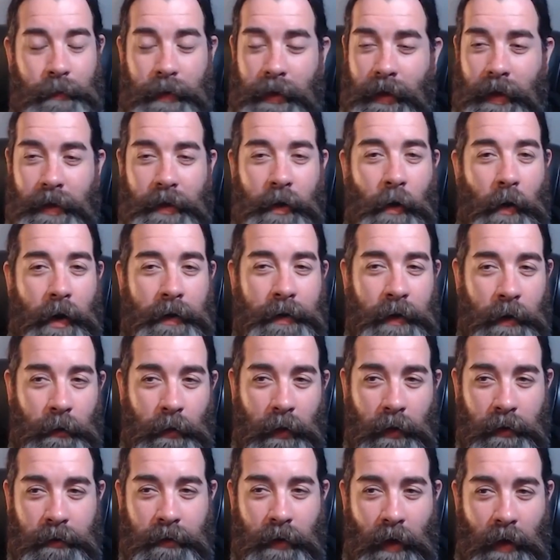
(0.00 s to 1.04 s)
He had no idea
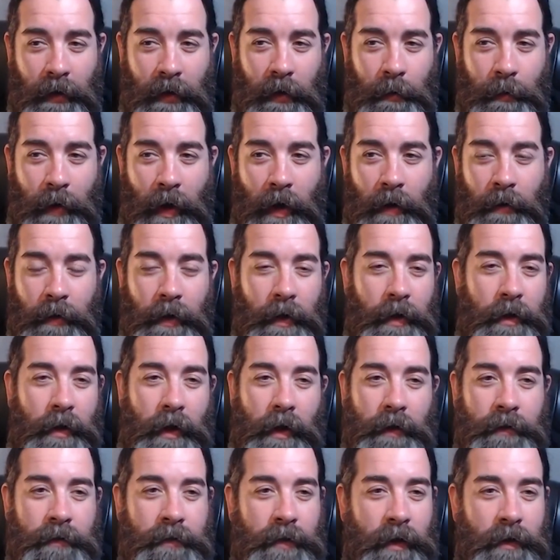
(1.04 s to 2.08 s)
what I was talking about.
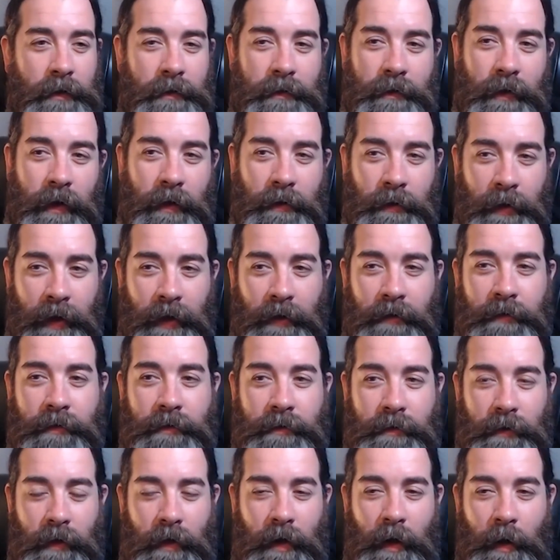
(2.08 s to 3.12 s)
I sent
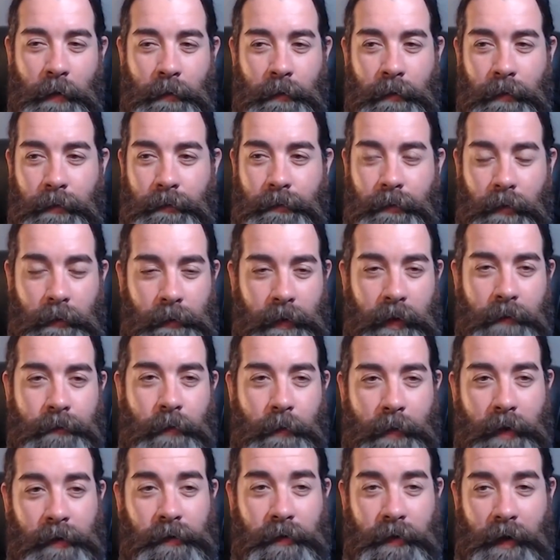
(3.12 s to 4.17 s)
links from the
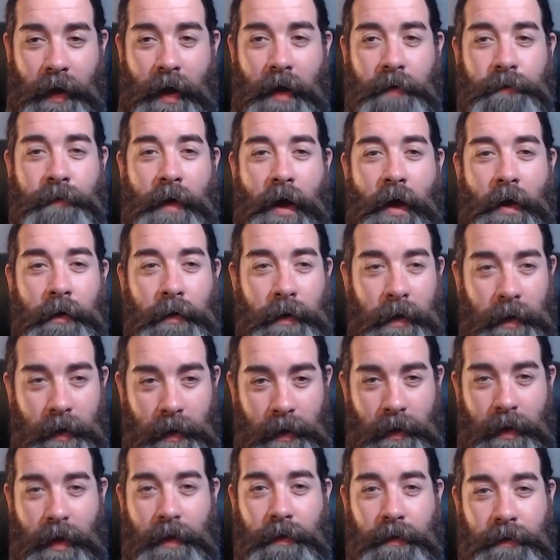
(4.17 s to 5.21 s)
information that I had found
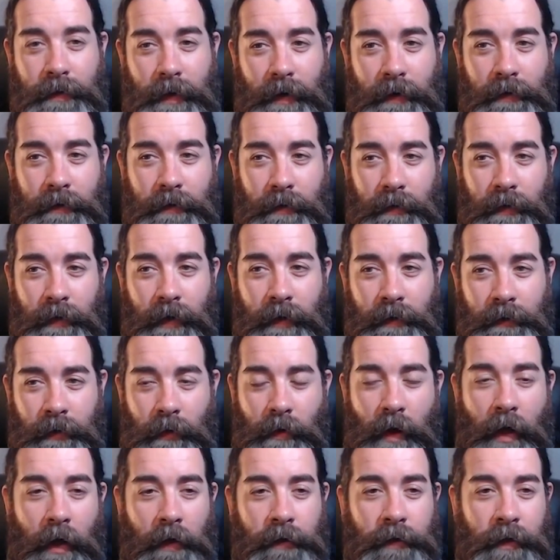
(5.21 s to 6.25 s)
and sent it to the
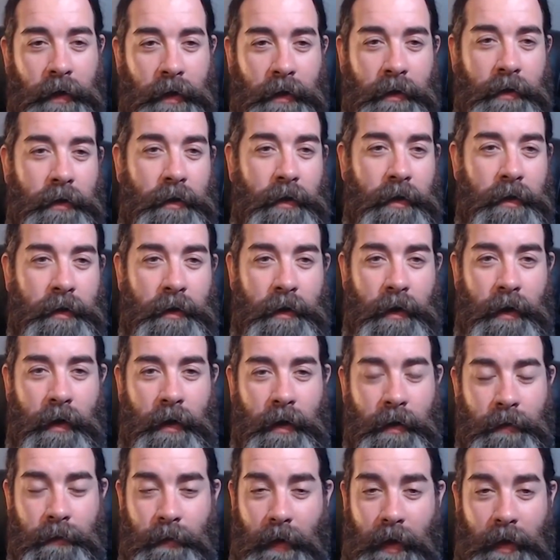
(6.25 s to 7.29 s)
neurology, and
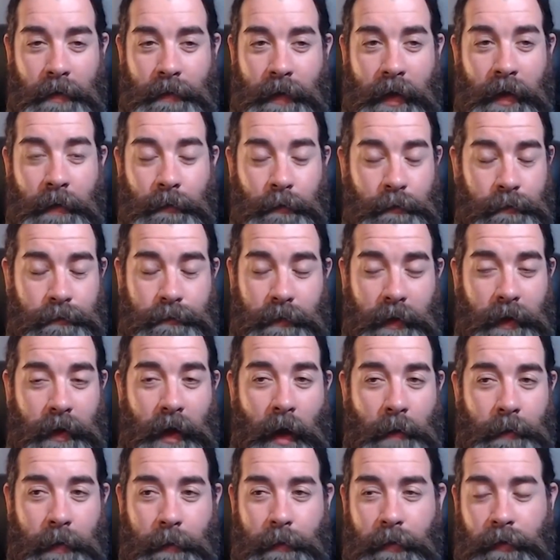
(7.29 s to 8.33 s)
they
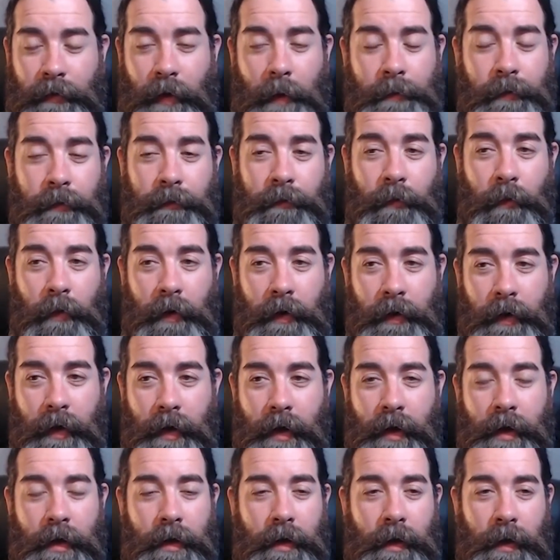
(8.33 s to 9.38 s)
got me a prescription for it.
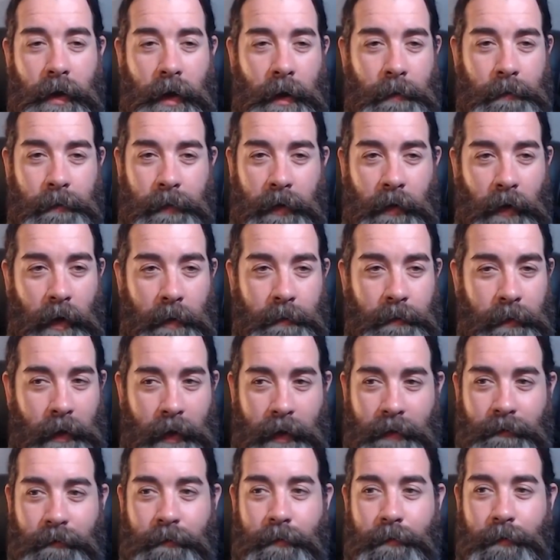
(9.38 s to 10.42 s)

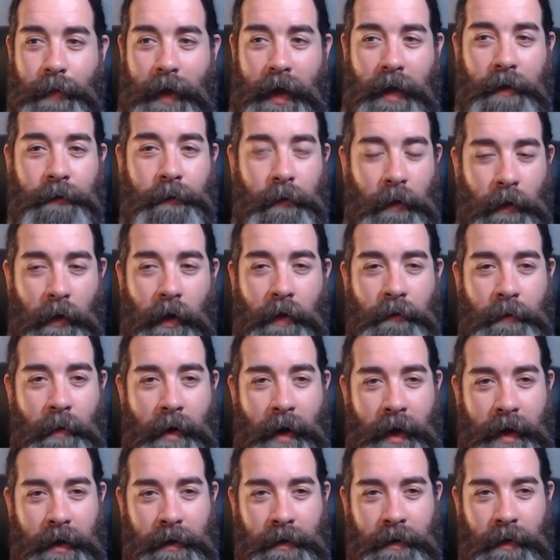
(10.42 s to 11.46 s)
I paid for all of
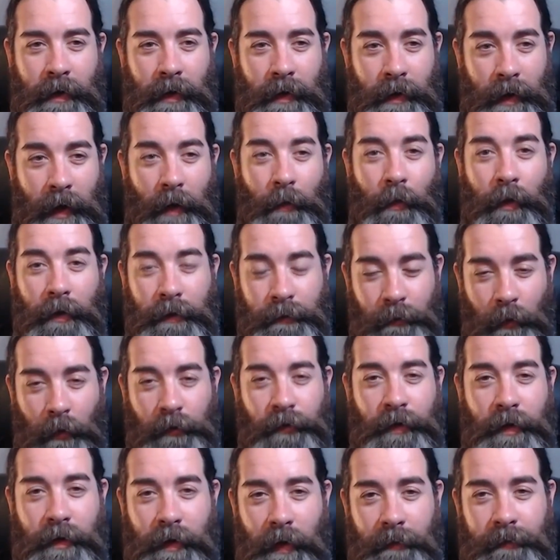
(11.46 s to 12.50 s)
mine. I was
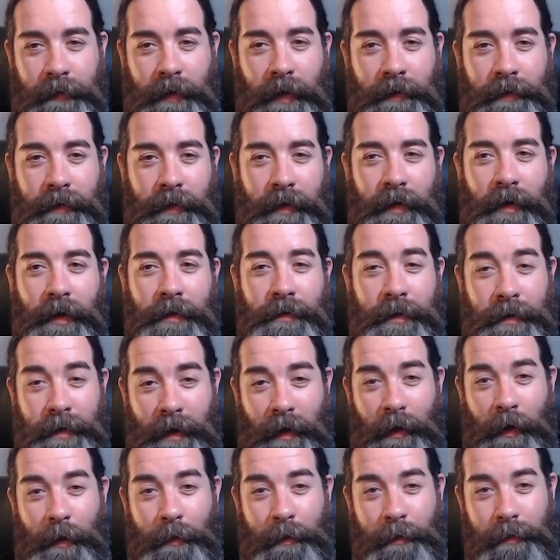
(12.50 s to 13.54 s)
fortunate enough to get the
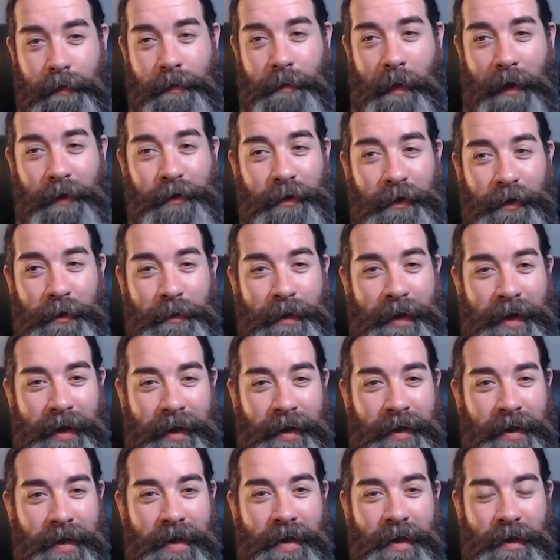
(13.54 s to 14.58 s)
$10 special in the
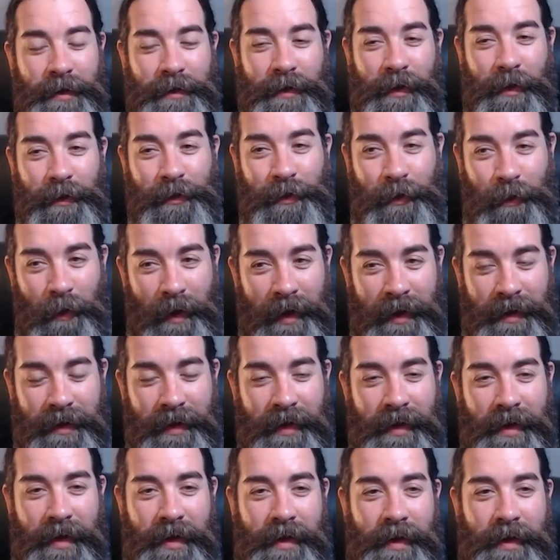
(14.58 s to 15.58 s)
beginning, so that was great.